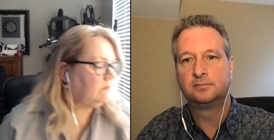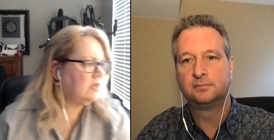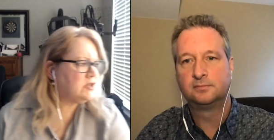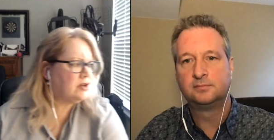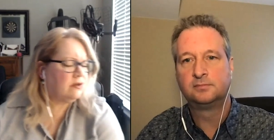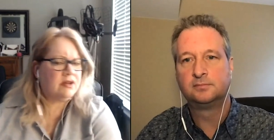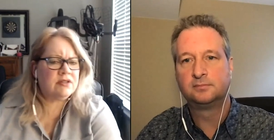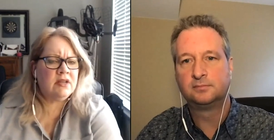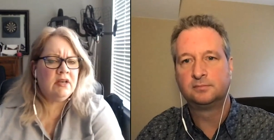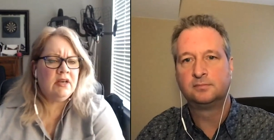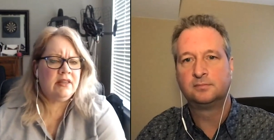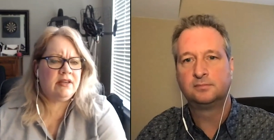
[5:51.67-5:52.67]
Speaker 1: so
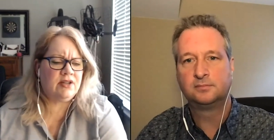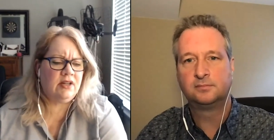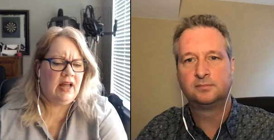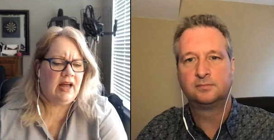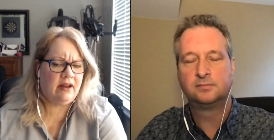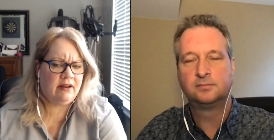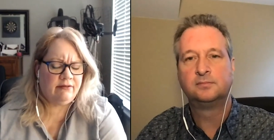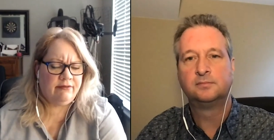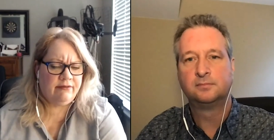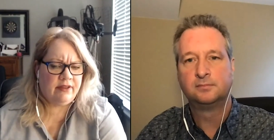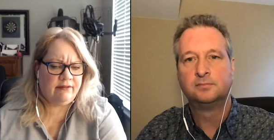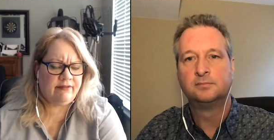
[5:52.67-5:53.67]
there's, there's a lot of
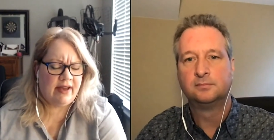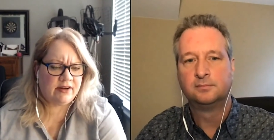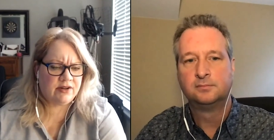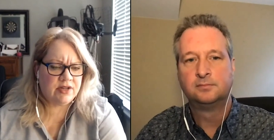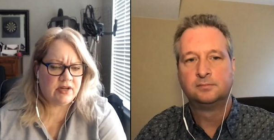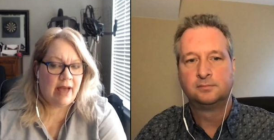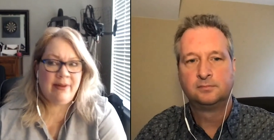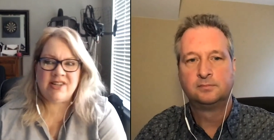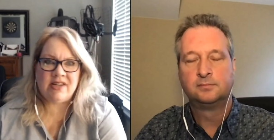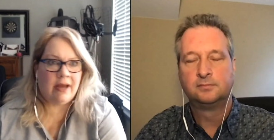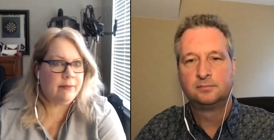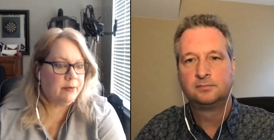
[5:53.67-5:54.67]
that factors into how
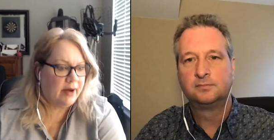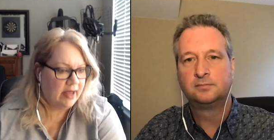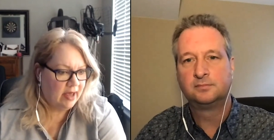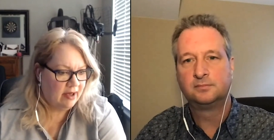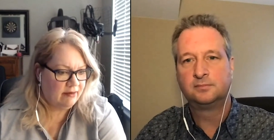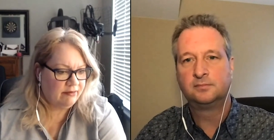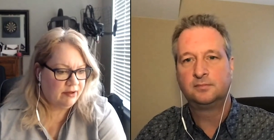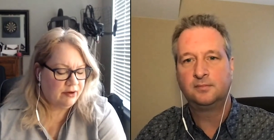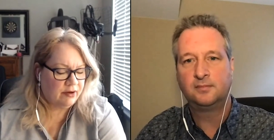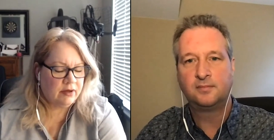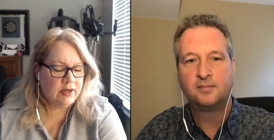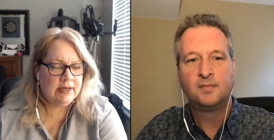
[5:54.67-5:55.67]
much time do I have, you
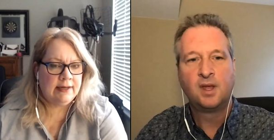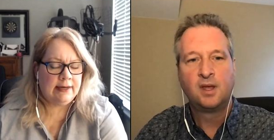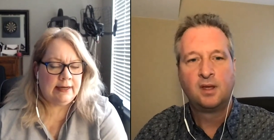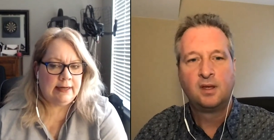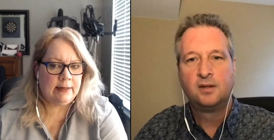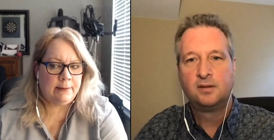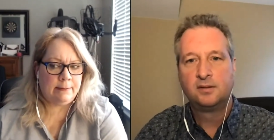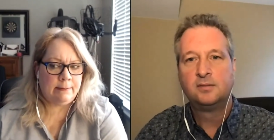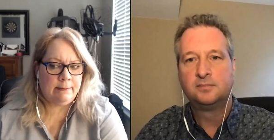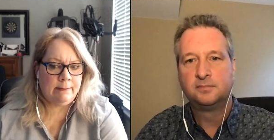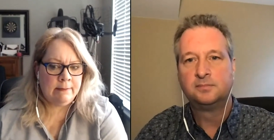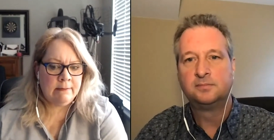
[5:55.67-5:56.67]
know,
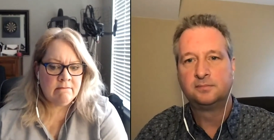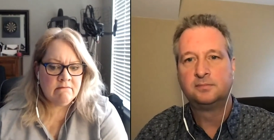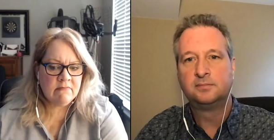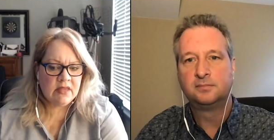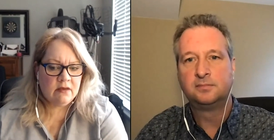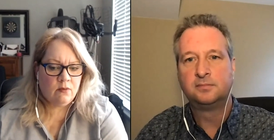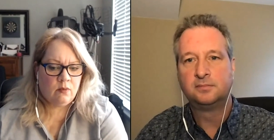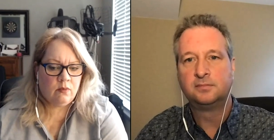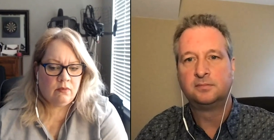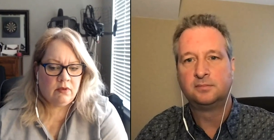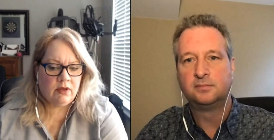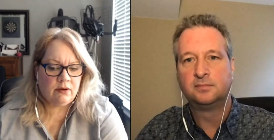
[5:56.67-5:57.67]
um,
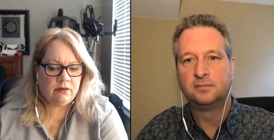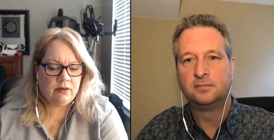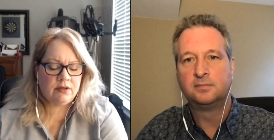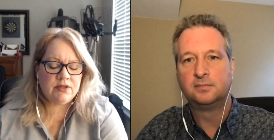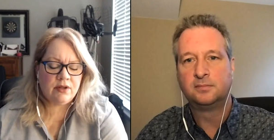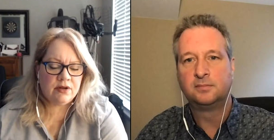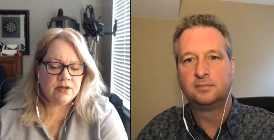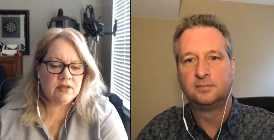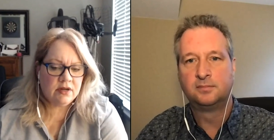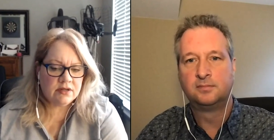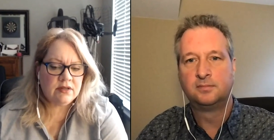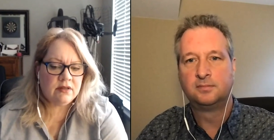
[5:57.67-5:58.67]
you know, so there's,
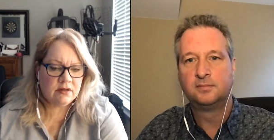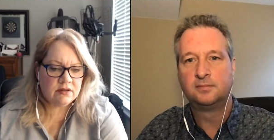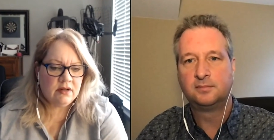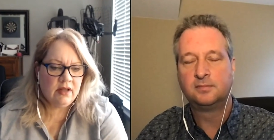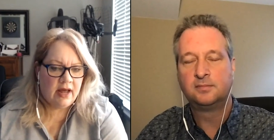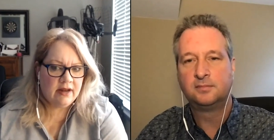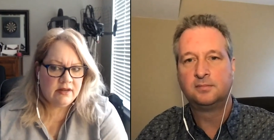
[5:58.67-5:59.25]
there's, there's a lot of